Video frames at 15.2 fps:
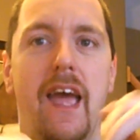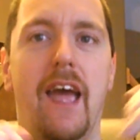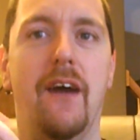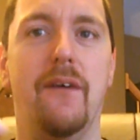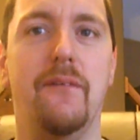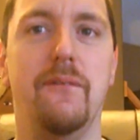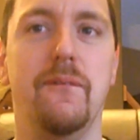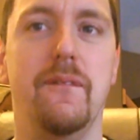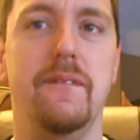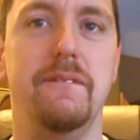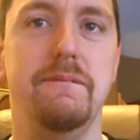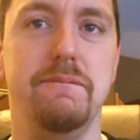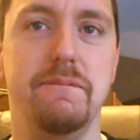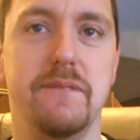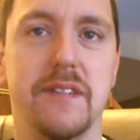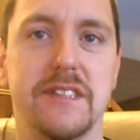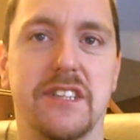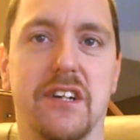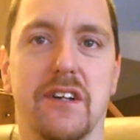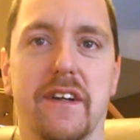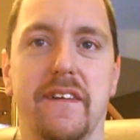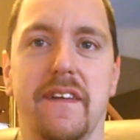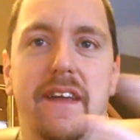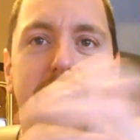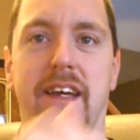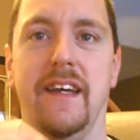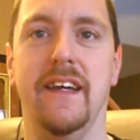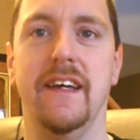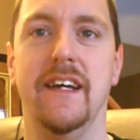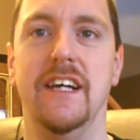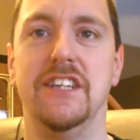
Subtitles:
And let's go to the